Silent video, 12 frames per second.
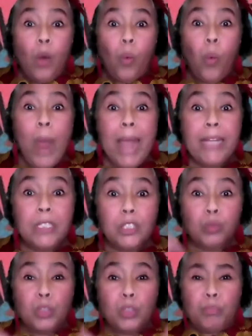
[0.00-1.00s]
waist
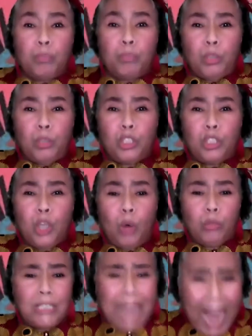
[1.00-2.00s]
was pulled
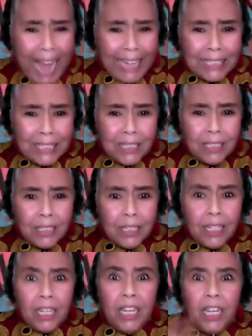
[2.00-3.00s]
so tight.
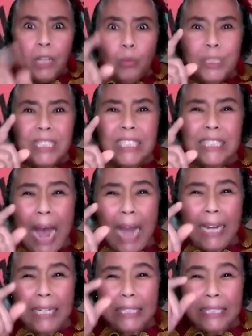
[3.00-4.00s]
It was
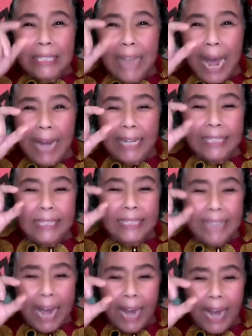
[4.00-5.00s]
tiny, tiny,
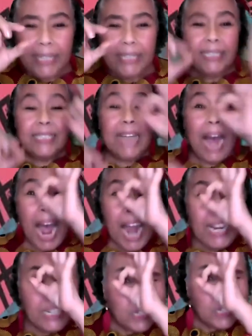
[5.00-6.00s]

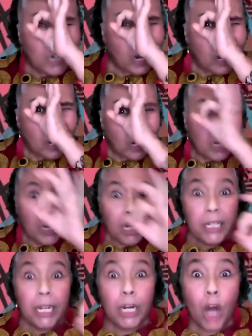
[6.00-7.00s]
tiny, tinier
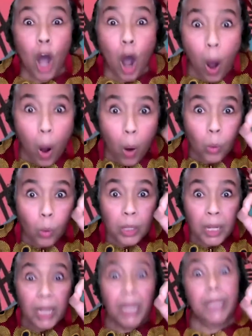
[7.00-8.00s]
than a hole
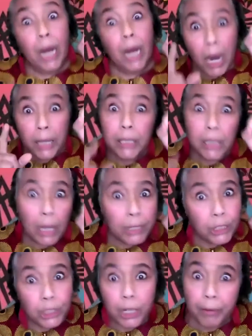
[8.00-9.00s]
in a honey nut
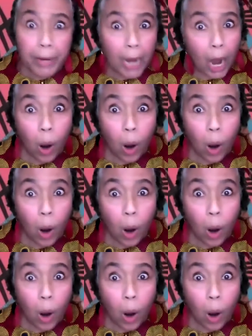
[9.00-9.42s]
Cheerio.